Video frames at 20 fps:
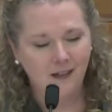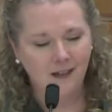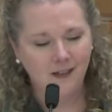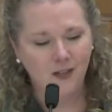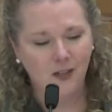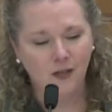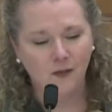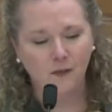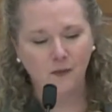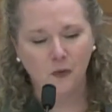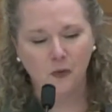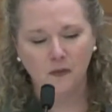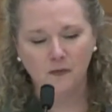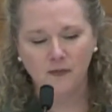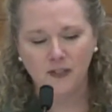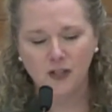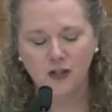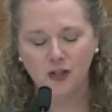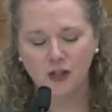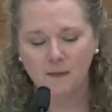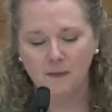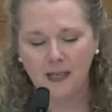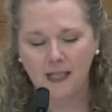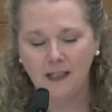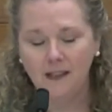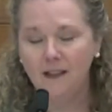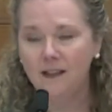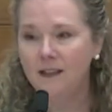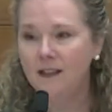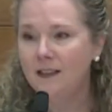to the four
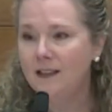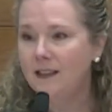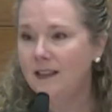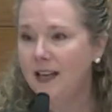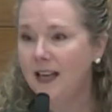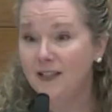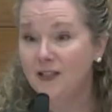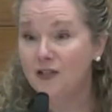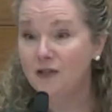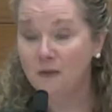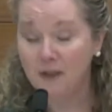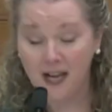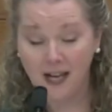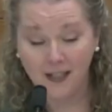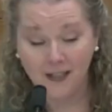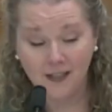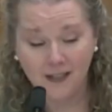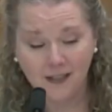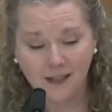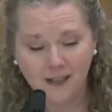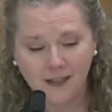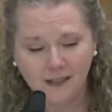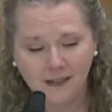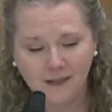fishermen and to us.